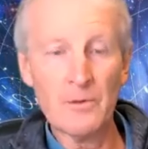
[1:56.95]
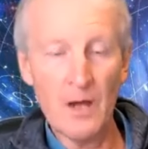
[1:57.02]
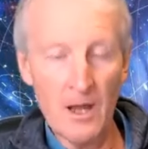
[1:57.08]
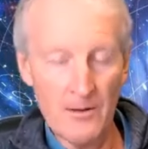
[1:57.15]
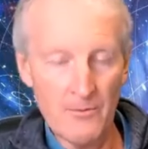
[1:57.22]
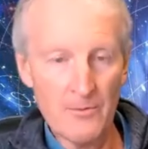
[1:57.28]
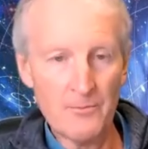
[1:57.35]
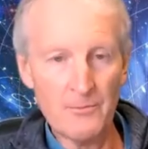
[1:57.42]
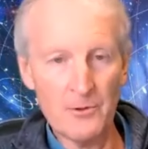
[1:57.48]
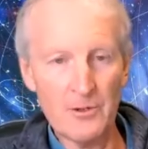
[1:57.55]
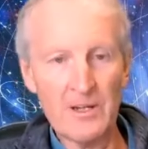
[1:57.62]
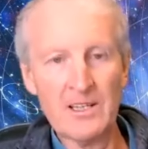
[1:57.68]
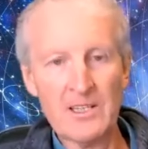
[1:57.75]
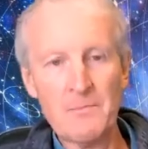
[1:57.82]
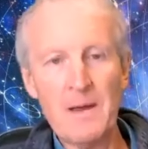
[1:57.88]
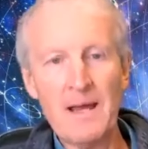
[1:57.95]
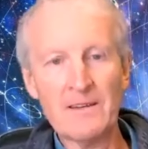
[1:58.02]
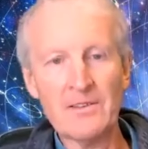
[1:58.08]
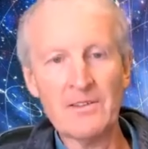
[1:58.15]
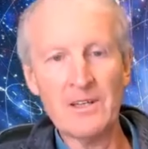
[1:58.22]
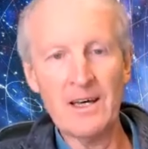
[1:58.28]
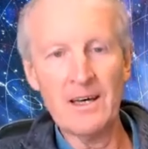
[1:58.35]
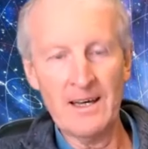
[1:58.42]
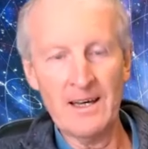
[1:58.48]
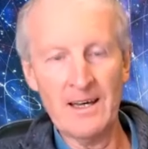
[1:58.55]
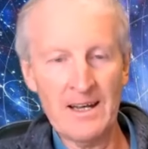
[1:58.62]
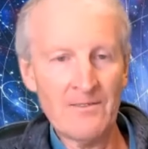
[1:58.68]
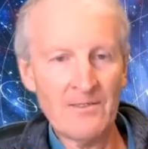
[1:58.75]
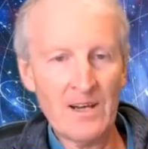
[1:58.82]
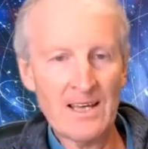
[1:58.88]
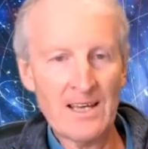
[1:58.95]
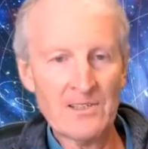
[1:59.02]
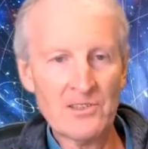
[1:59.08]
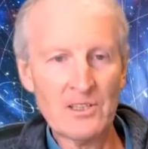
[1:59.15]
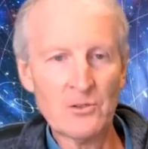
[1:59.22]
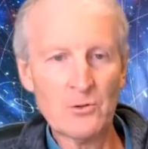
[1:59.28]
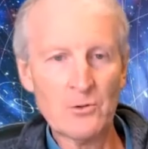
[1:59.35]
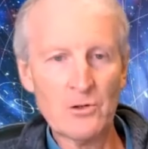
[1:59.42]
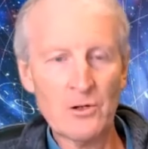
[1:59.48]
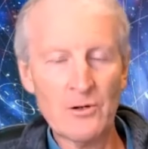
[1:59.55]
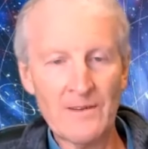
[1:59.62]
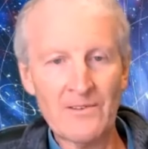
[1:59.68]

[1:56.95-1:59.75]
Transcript: I would expect that an everlasting door or